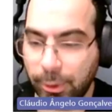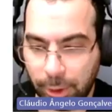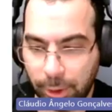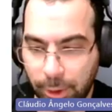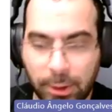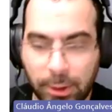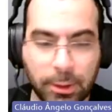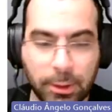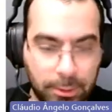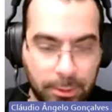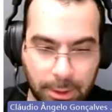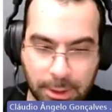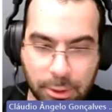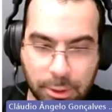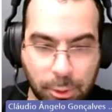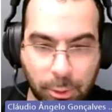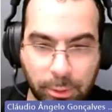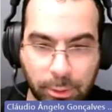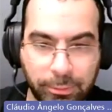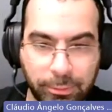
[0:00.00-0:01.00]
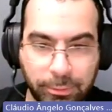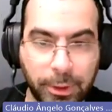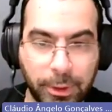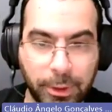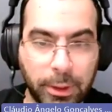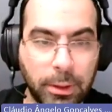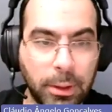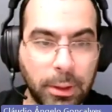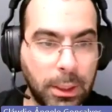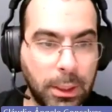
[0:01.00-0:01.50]
agree. That's totally
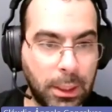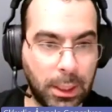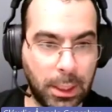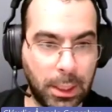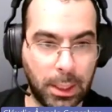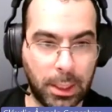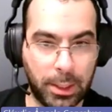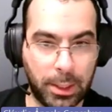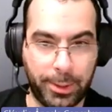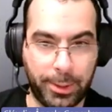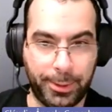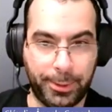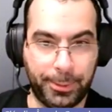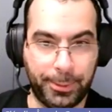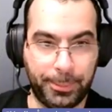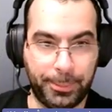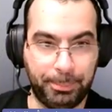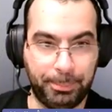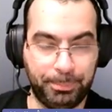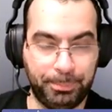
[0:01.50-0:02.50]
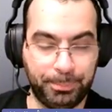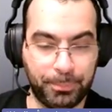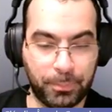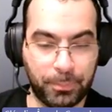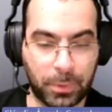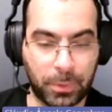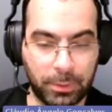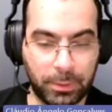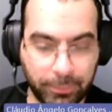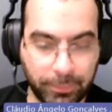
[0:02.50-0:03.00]
fine.
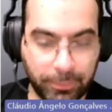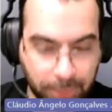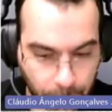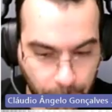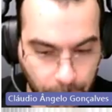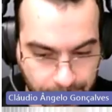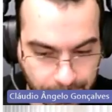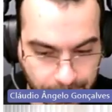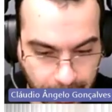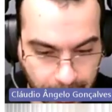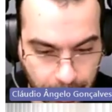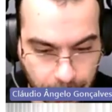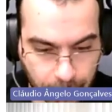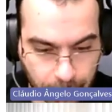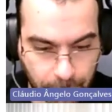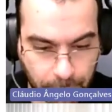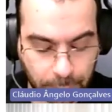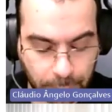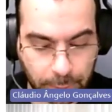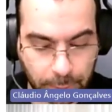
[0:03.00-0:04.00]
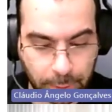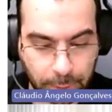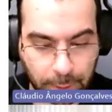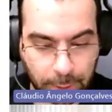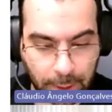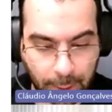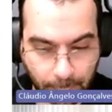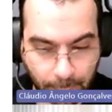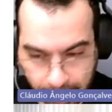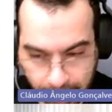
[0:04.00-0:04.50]
The visualization,
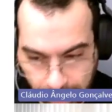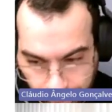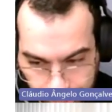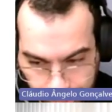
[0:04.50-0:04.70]
our